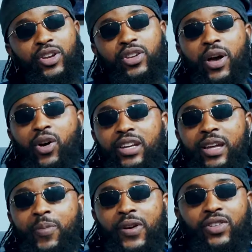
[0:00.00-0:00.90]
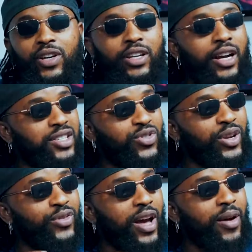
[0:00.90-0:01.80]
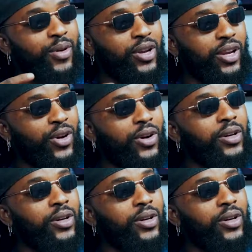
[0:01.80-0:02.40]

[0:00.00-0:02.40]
they were on a particular street, bag. Yeah, it was